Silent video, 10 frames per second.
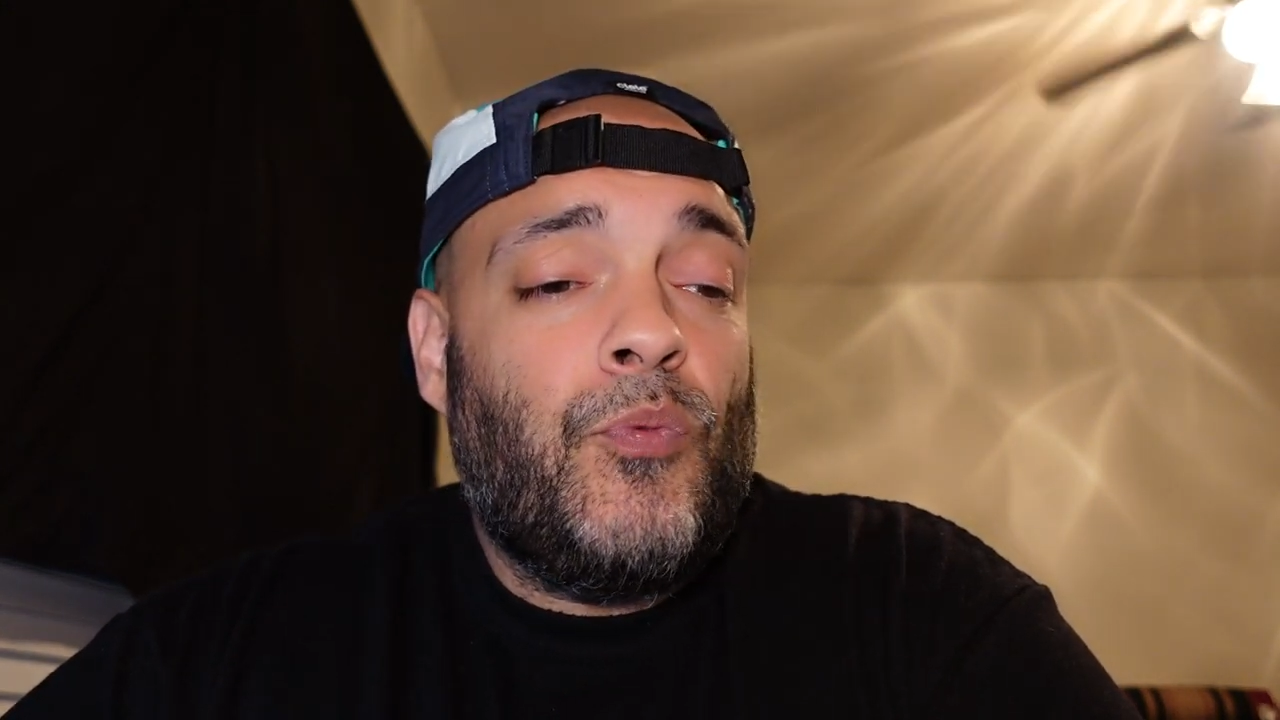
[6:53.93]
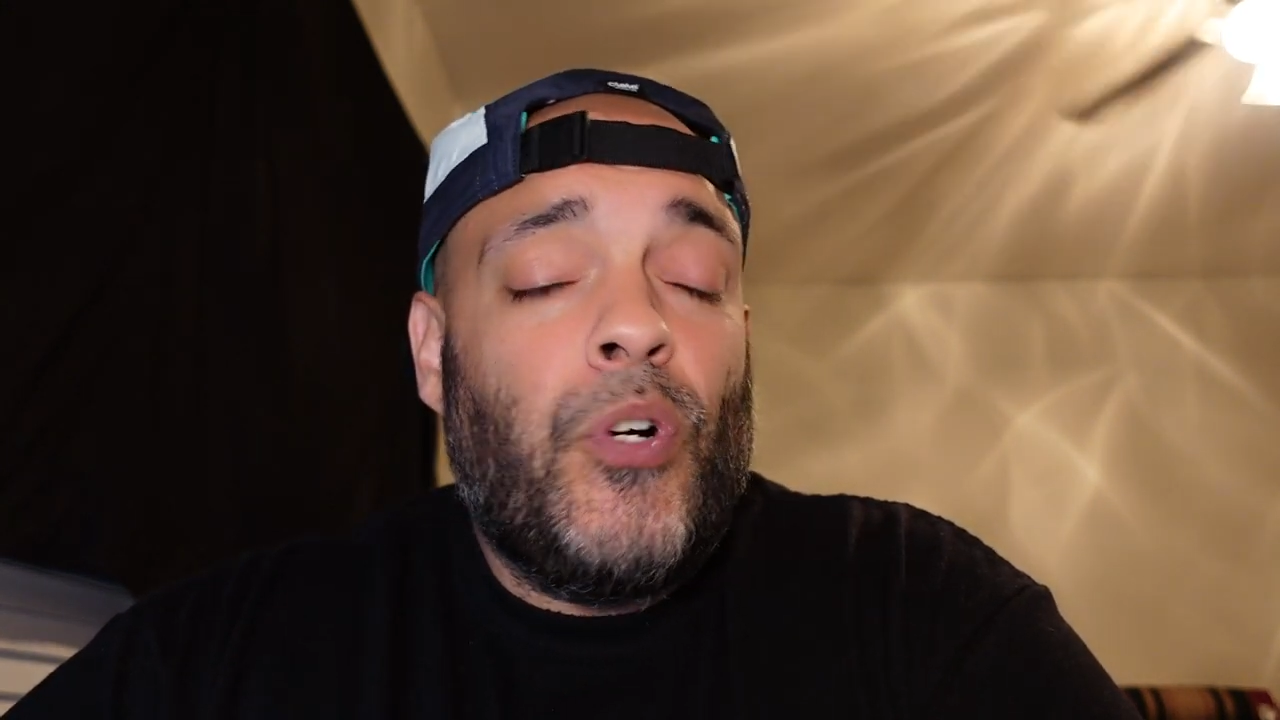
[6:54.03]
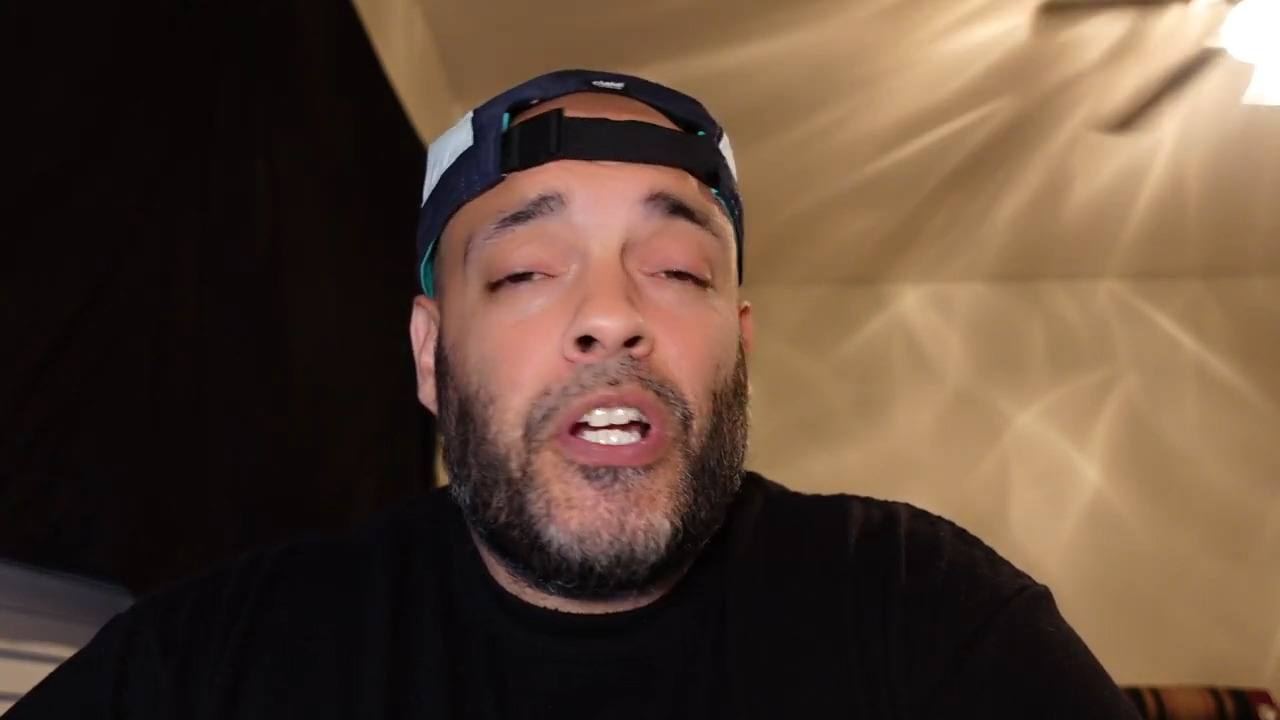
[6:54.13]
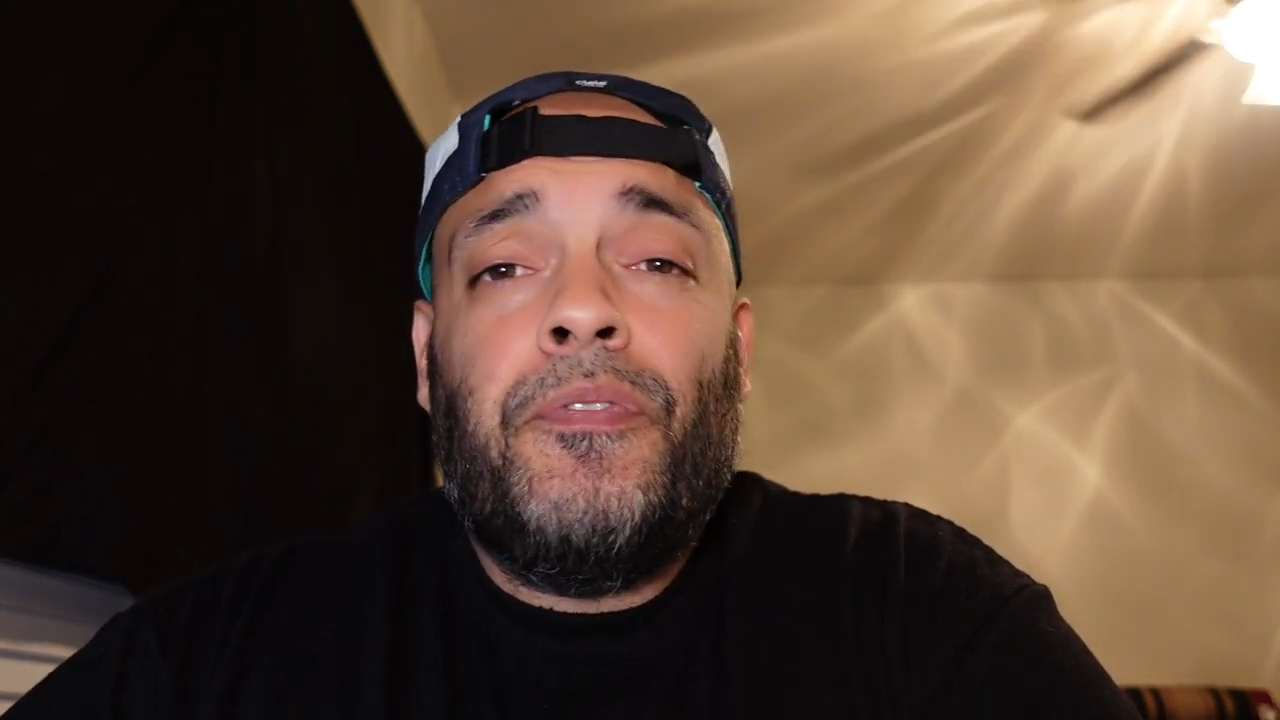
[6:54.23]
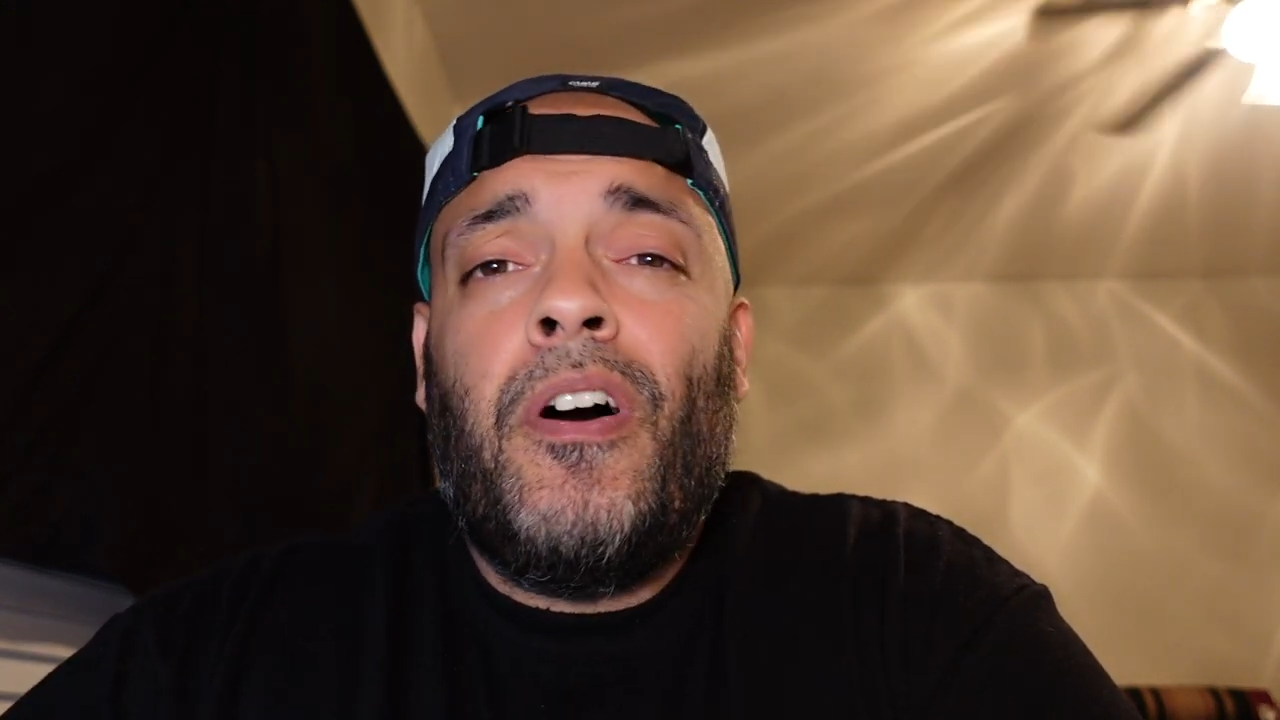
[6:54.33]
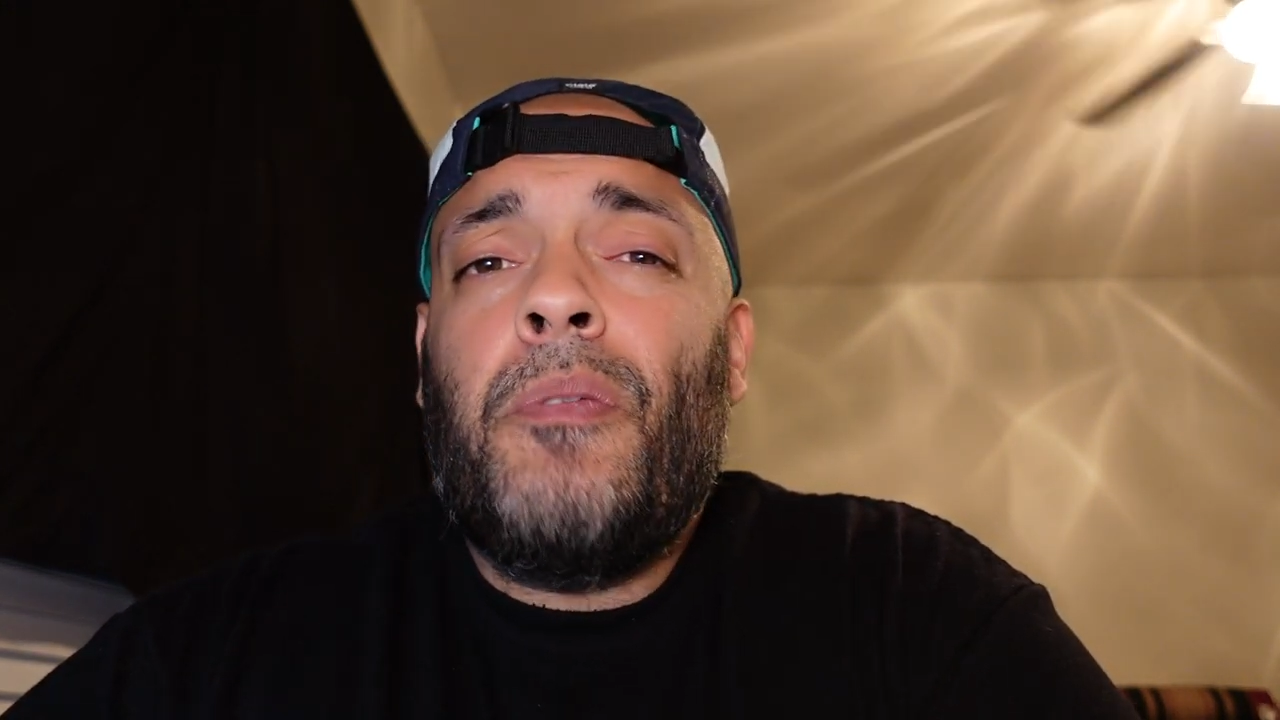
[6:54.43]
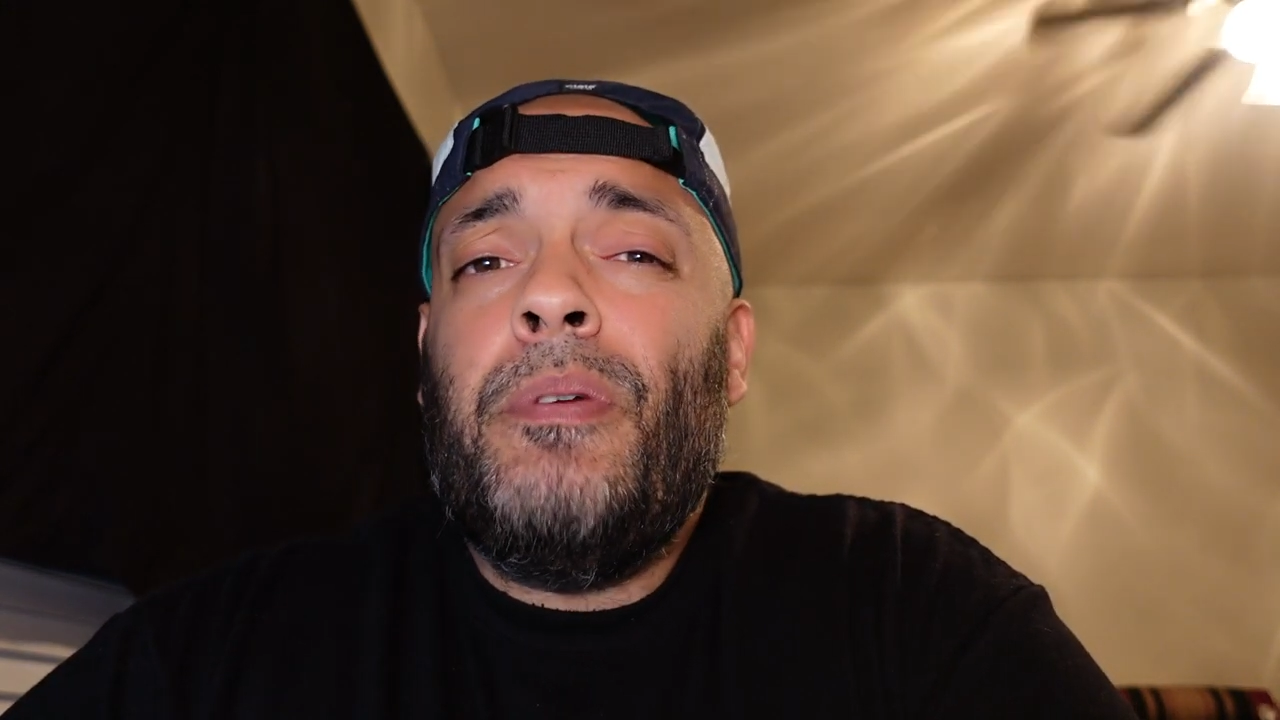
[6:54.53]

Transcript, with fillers: working for other